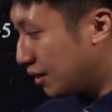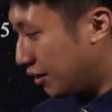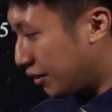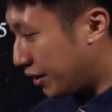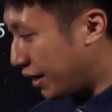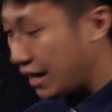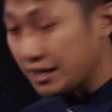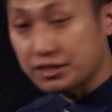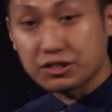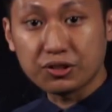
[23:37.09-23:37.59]

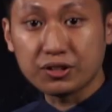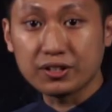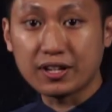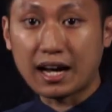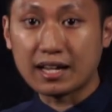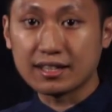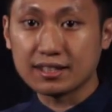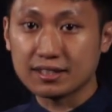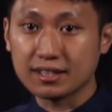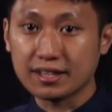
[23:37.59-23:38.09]
Okay, I'll show you the
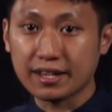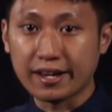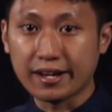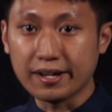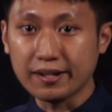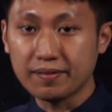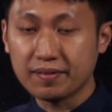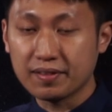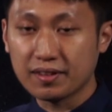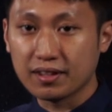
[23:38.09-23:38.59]
answer
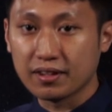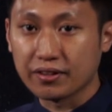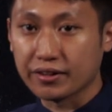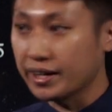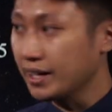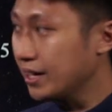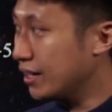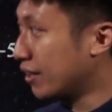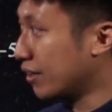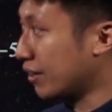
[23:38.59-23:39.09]
here,
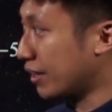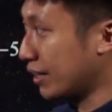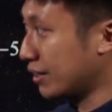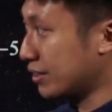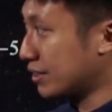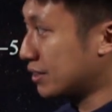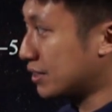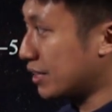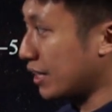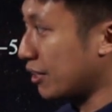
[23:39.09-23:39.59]
okay? You can
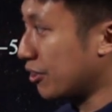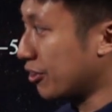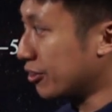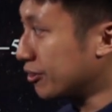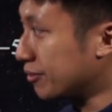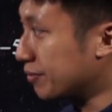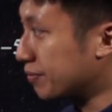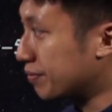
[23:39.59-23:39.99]
just take a look.